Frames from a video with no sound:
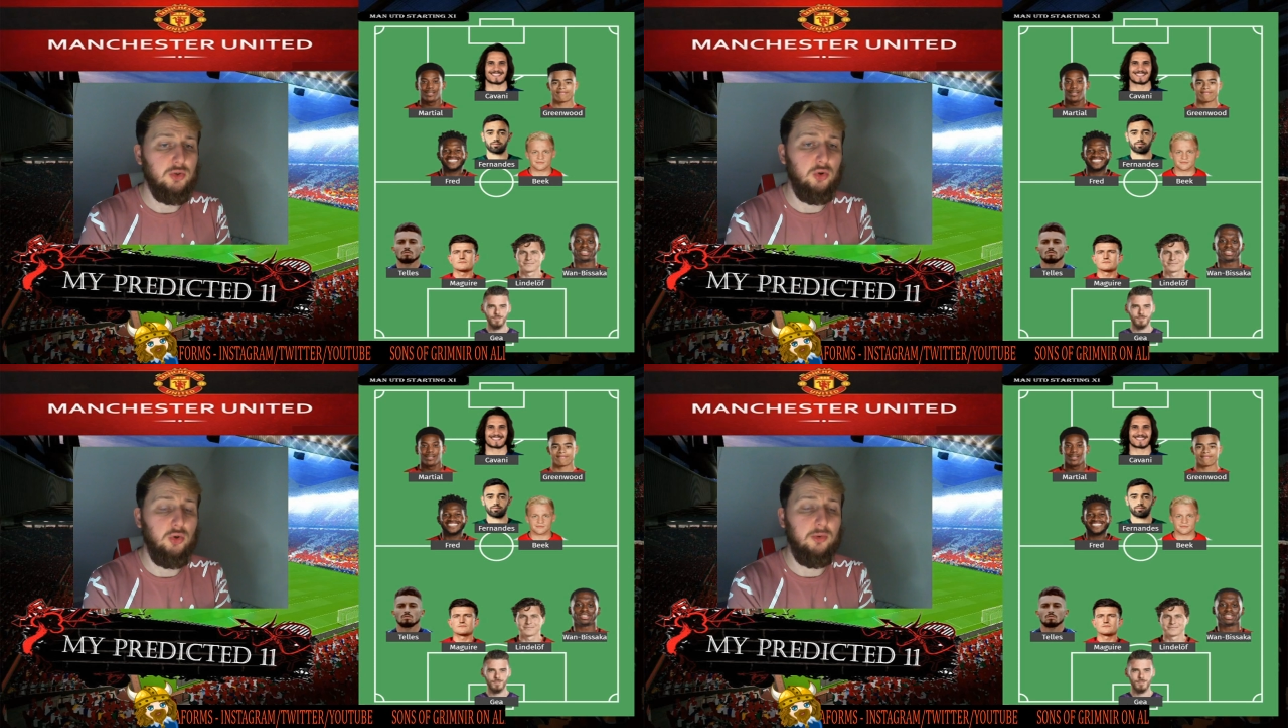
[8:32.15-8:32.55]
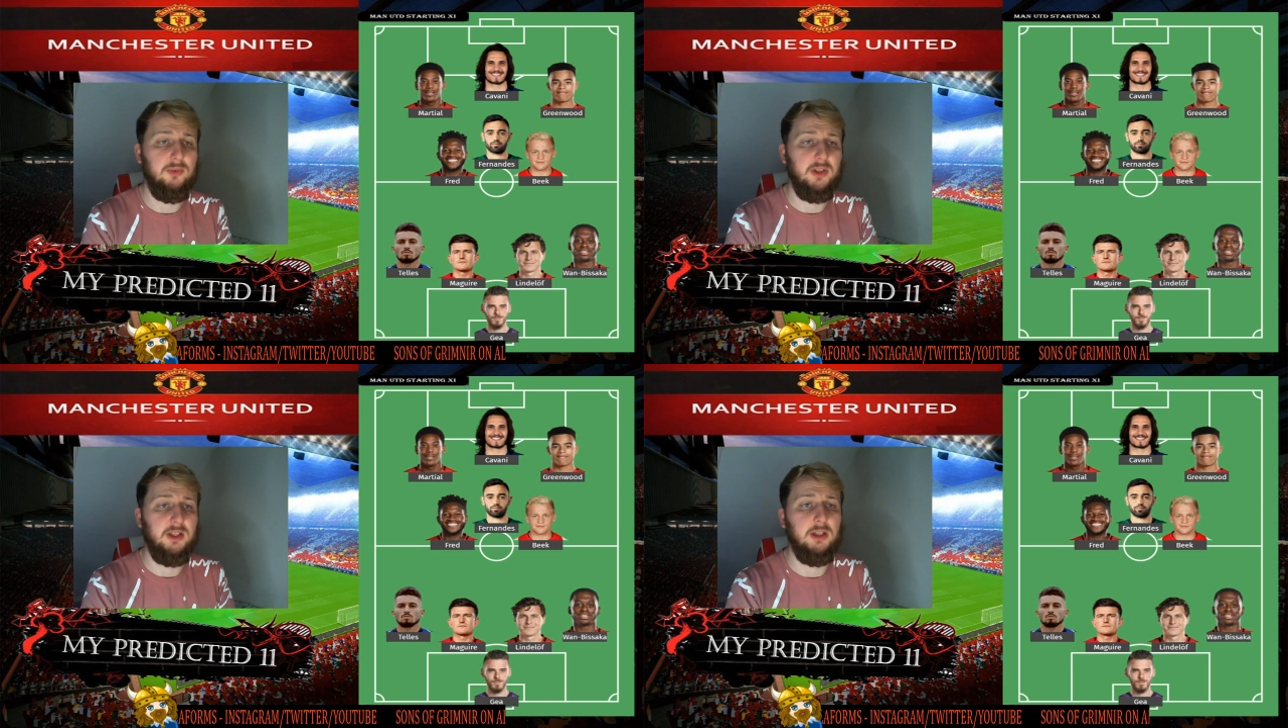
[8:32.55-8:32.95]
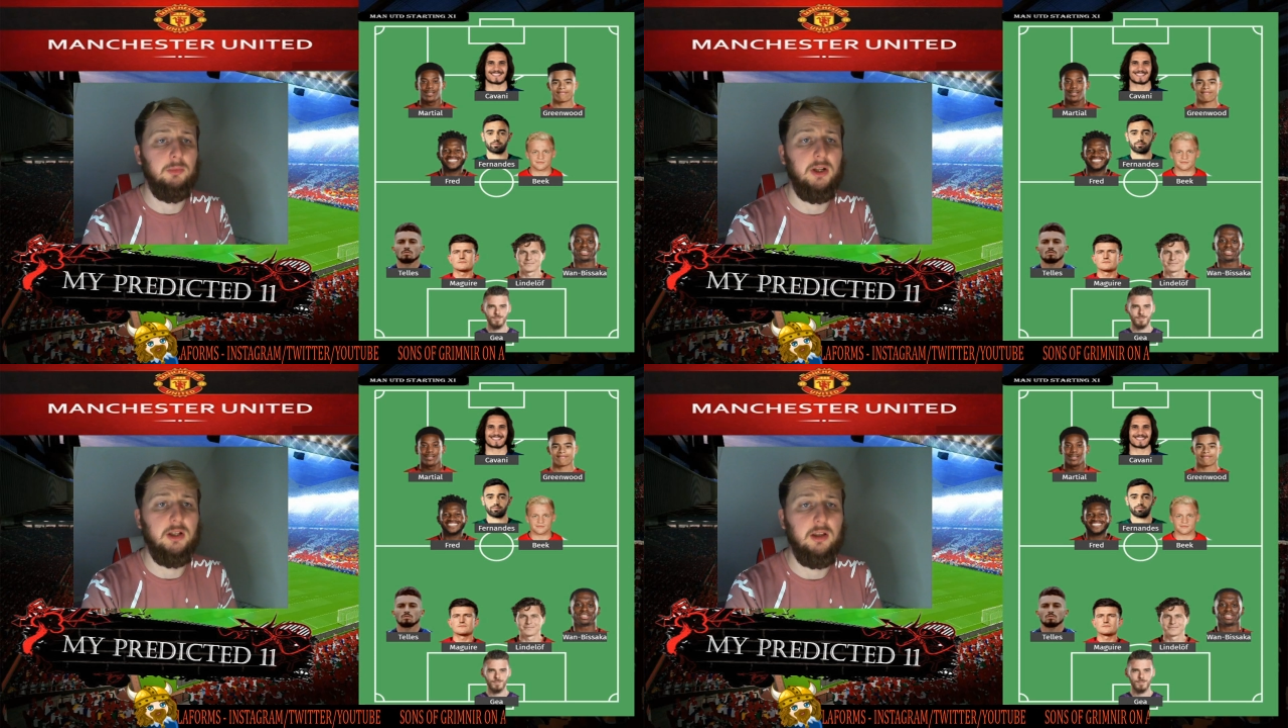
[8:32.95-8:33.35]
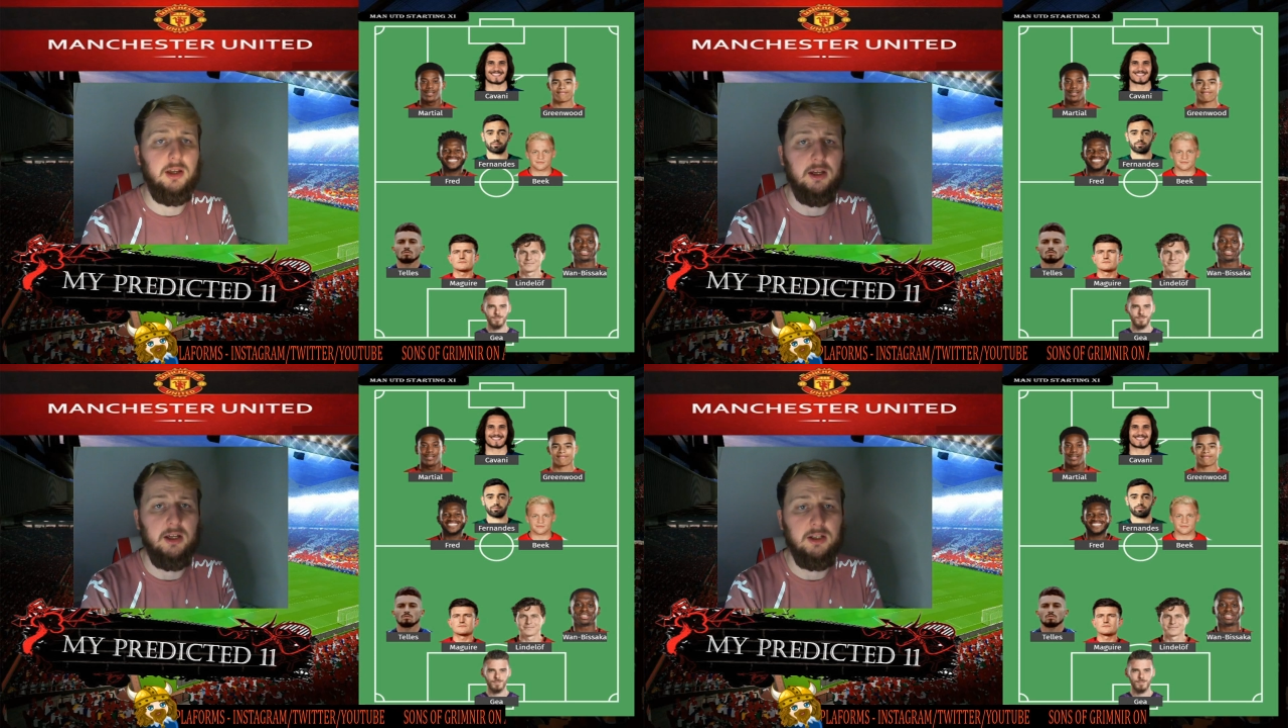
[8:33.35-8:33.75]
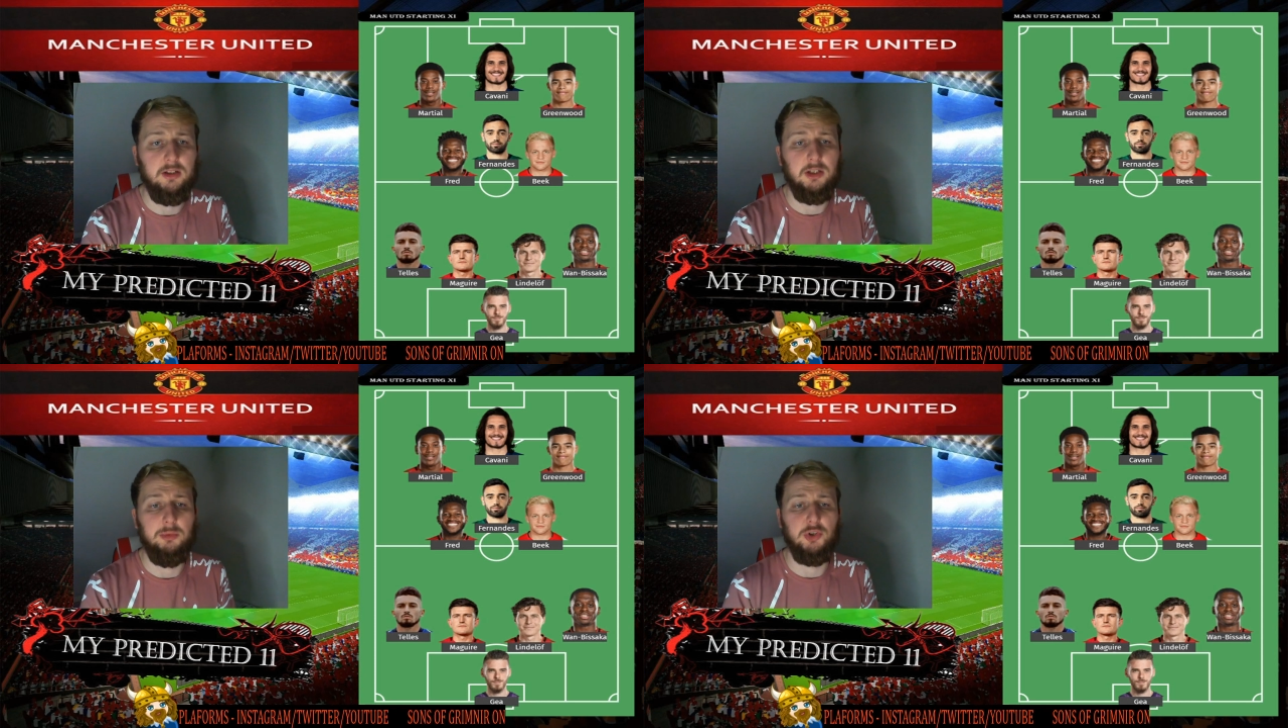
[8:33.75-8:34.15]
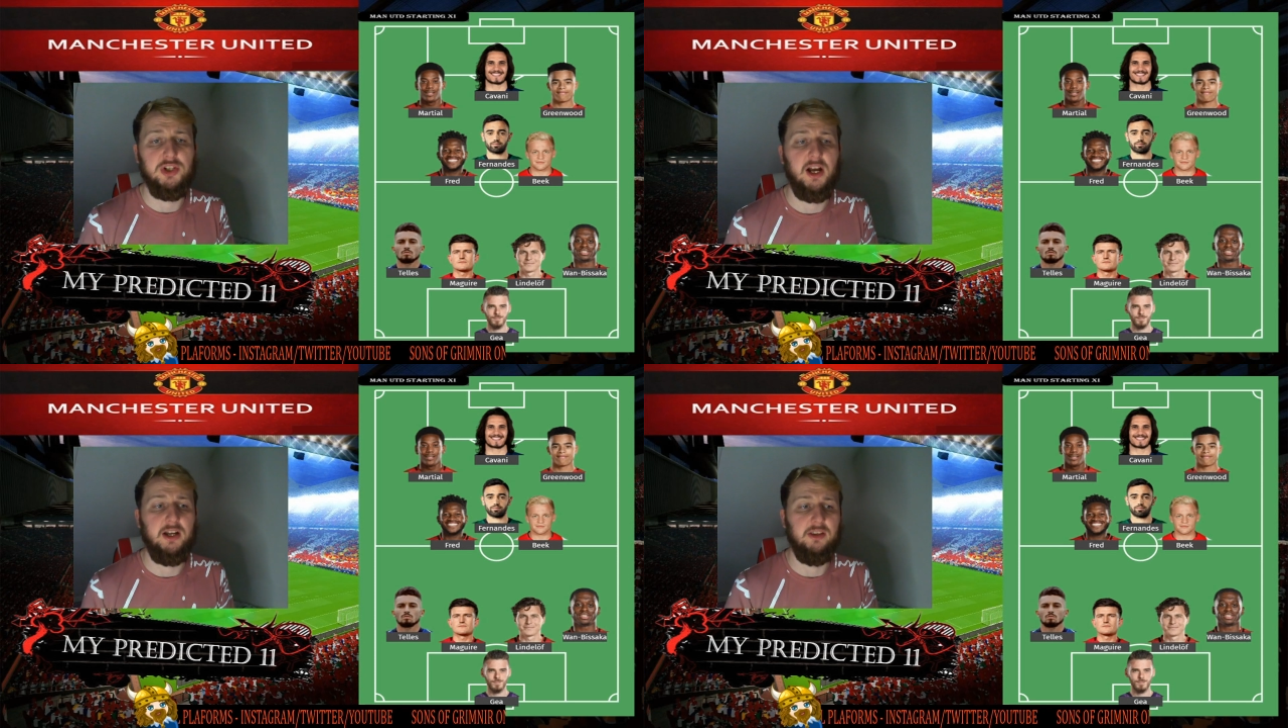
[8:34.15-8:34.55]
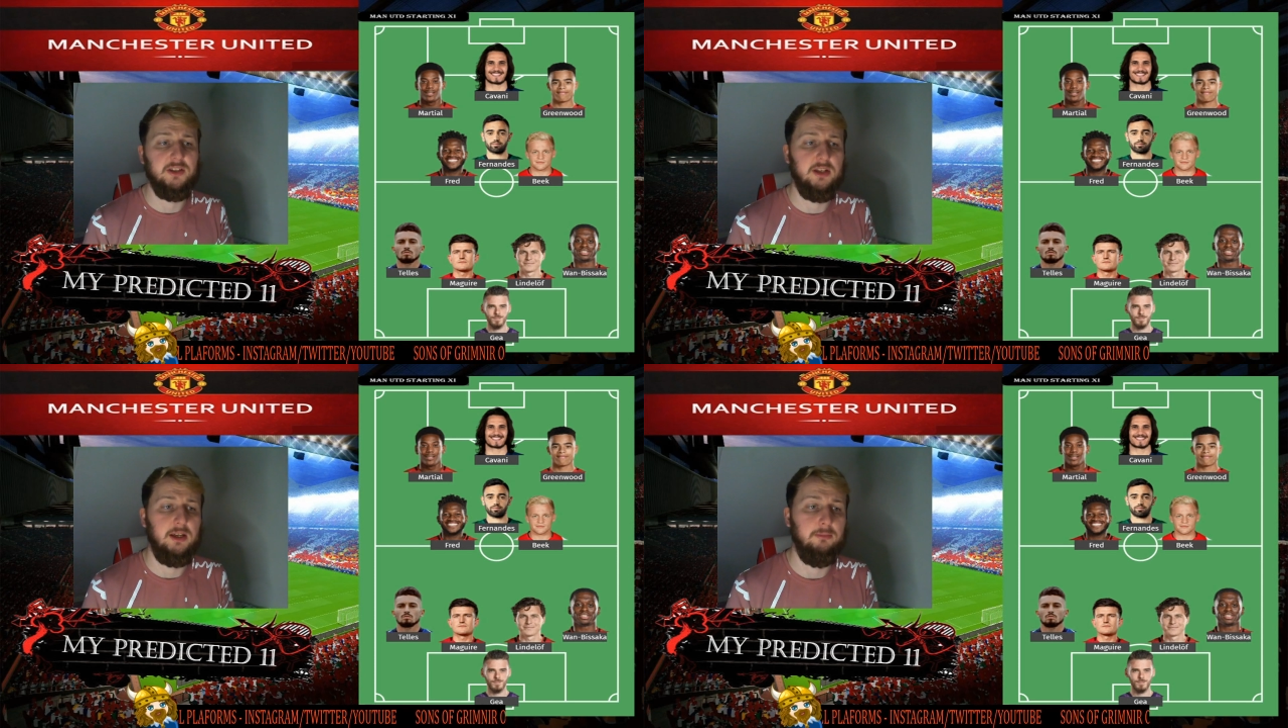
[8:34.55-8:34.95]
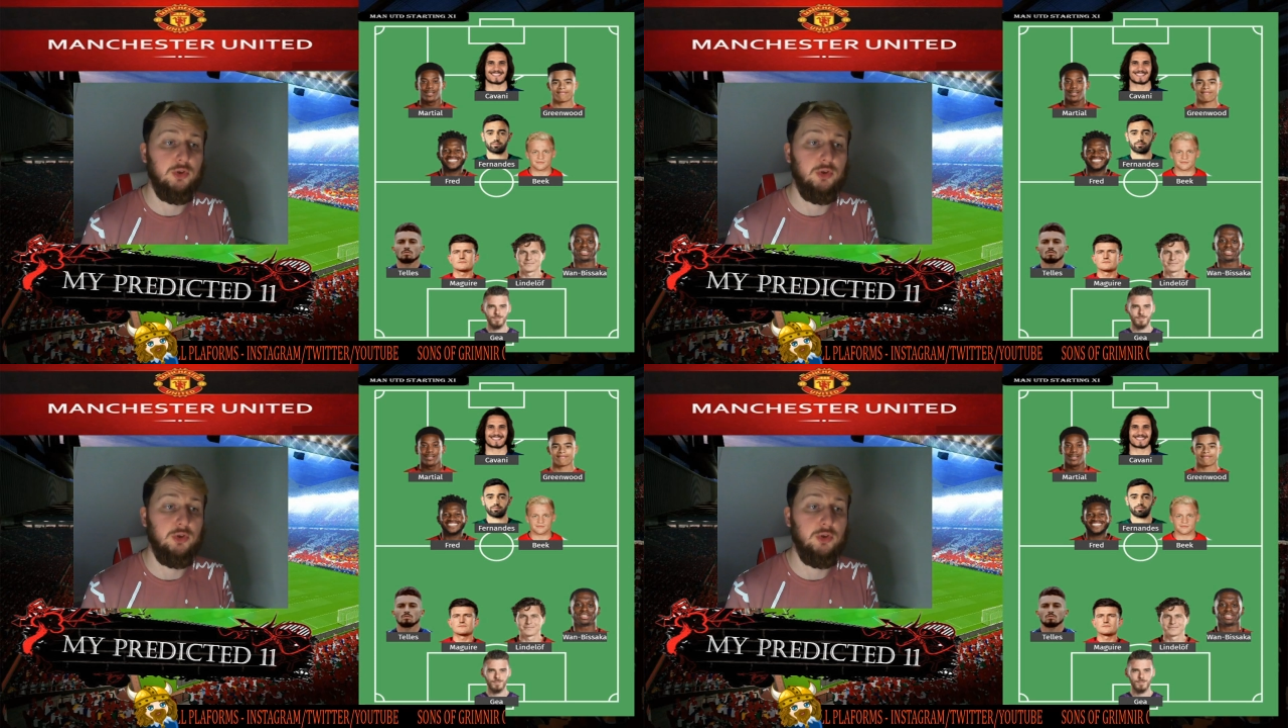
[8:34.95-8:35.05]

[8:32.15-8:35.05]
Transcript: so hopefully he will shine in this game.